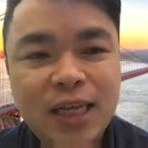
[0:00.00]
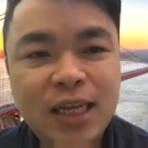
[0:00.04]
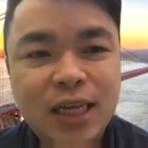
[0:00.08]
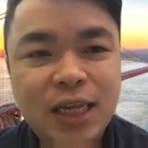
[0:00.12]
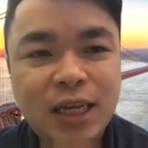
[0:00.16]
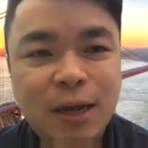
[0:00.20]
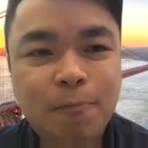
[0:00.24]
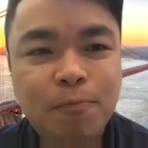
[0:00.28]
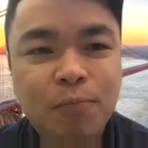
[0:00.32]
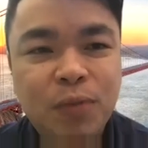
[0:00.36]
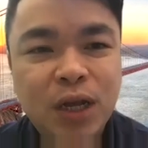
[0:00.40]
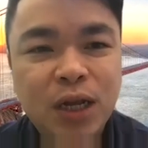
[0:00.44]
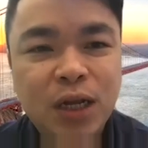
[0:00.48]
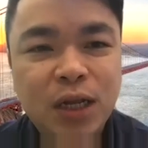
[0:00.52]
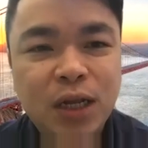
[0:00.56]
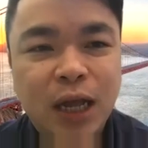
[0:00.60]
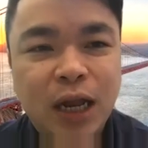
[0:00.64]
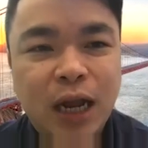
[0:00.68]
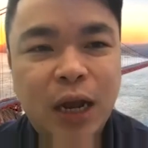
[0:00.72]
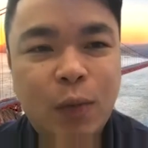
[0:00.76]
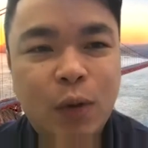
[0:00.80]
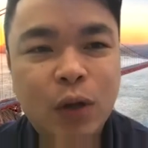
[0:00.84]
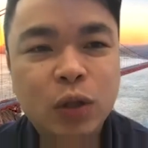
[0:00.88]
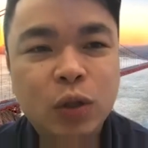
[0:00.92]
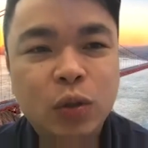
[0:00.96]
something that
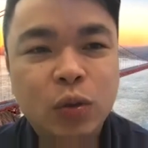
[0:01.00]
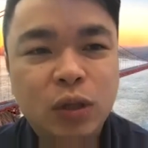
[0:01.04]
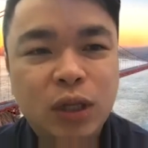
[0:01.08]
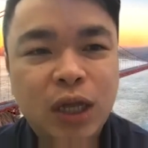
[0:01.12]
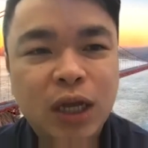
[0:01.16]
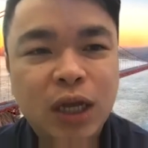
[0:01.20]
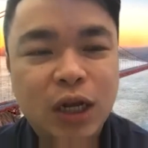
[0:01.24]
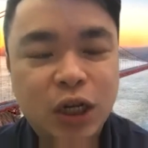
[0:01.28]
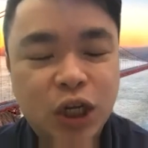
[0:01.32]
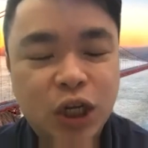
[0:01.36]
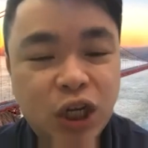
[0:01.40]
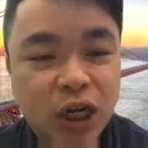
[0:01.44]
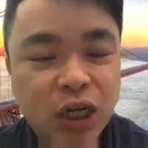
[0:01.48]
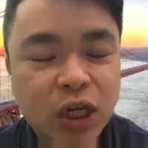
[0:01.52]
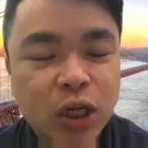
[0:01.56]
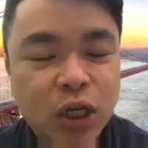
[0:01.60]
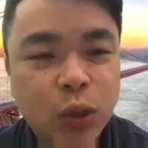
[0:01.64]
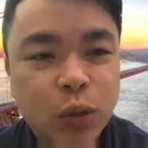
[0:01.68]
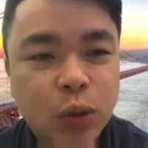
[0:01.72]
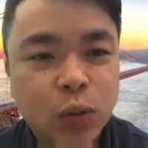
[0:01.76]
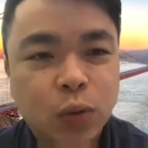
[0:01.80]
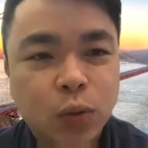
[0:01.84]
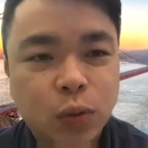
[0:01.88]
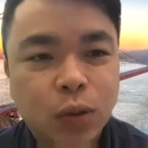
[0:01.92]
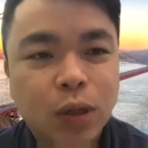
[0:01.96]
I want to take a chance
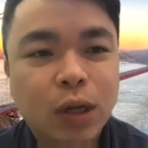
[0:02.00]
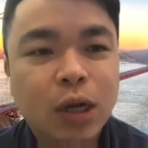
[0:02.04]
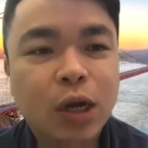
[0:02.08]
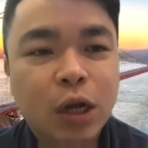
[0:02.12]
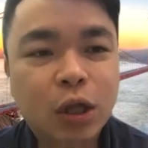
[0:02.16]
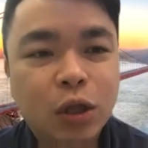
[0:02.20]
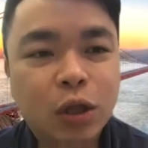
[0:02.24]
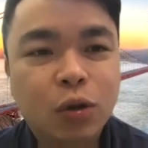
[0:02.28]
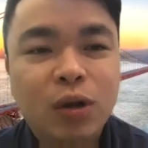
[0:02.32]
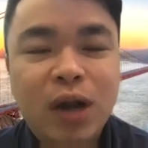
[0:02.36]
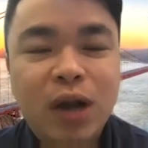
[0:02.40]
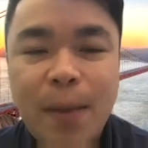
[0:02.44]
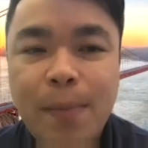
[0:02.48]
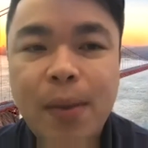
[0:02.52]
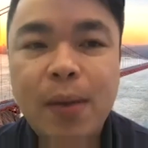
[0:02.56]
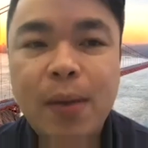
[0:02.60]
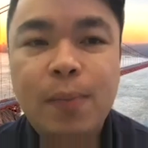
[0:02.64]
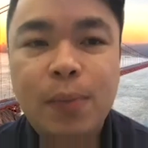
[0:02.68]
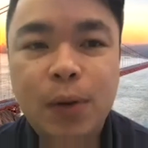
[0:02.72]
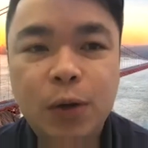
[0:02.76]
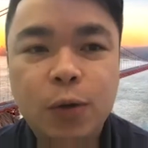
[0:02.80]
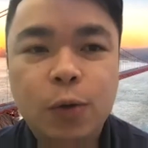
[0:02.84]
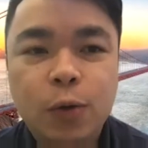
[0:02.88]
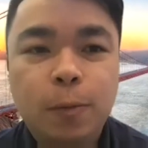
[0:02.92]
to let people know.